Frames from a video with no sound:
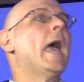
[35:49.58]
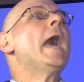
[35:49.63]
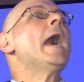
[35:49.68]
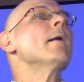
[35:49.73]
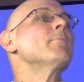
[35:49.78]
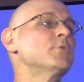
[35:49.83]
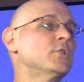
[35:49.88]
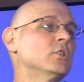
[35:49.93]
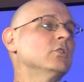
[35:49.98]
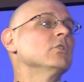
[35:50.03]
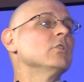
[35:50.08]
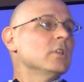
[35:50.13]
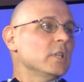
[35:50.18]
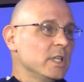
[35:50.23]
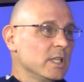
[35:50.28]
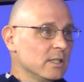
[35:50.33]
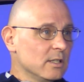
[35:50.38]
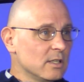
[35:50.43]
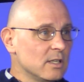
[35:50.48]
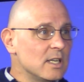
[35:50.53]

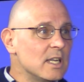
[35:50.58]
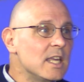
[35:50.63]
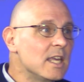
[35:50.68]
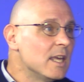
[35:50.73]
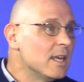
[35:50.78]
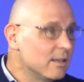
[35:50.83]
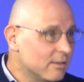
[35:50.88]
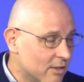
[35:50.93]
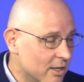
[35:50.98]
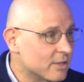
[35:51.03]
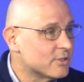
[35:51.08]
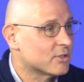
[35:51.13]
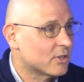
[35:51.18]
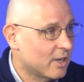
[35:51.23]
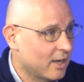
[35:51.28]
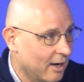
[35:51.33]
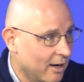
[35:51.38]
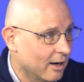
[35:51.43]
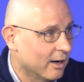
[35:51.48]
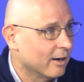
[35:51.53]
absolutely need this
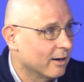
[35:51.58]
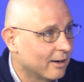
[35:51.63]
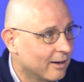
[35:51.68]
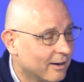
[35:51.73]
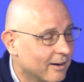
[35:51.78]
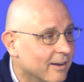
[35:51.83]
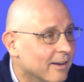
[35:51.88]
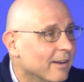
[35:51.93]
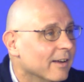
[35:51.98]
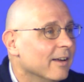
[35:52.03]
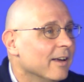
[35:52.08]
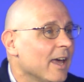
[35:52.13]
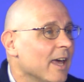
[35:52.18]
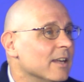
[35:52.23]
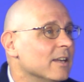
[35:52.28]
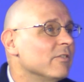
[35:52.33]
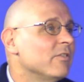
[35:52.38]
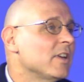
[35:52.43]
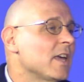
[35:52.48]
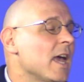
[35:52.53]
care. Right.
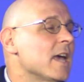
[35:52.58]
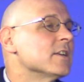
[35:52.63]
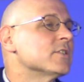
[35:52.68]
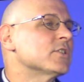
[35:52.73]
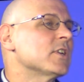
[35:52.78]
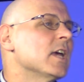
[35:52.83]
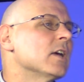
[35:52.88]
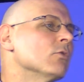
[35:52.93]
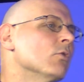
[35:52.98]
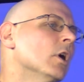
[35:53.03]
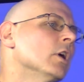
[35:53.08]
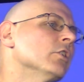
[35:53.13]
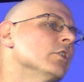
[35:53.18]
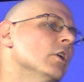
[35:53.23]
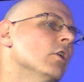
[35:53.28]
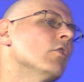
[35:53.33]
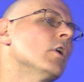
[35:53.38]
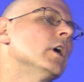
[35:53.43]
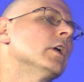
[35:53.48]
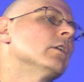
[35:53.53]
And the VA is saying, well, you
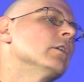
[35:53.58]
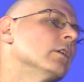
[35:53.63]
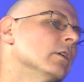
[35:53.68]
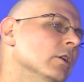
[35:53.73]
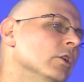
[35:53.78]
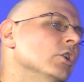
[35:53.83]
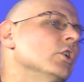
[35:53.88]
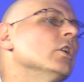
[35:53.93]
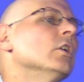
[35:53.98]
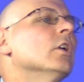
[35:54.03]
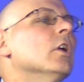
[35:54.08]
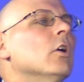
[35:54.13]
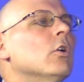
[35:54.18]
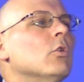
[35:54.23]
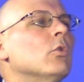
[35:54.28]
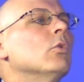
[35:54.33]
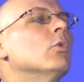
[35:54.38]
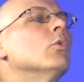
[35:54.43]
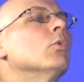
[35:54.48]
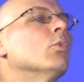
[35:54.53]
know what? You
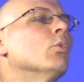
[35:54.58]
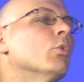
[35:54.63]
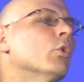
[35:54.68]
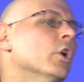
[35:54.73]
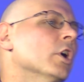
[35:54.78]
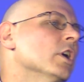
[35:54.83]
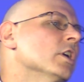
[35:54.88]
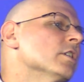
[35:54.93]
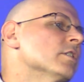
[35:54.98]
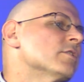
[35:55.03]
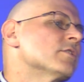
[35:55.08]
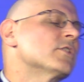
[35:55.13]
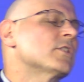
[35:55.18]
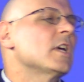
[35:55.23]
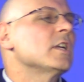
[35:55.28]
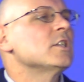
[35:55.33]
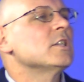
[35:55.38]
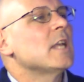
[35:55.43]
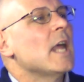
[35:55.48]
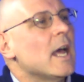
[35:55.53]
know, we're going to
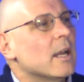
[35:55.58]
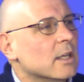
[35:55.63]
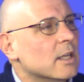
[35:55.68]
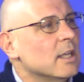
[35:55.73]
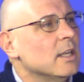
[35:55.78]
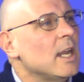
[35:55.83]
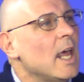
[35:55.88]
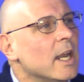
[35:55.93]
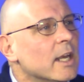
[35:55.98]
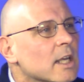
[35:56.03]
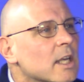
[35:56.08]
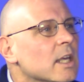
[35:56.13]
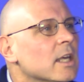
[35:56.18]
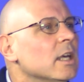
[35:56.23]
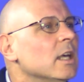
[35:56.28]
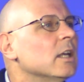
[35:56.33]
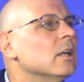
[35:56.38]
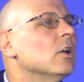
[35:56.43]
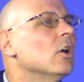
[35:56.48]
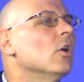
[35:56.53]
send you down to
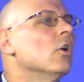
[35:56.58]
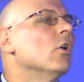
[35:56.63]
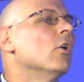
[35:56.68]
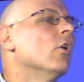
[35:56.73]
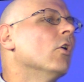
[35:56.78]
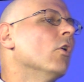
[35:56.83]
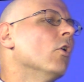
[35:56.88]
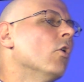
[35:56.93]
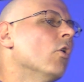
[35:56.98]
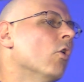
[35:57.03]
Connecticut, right.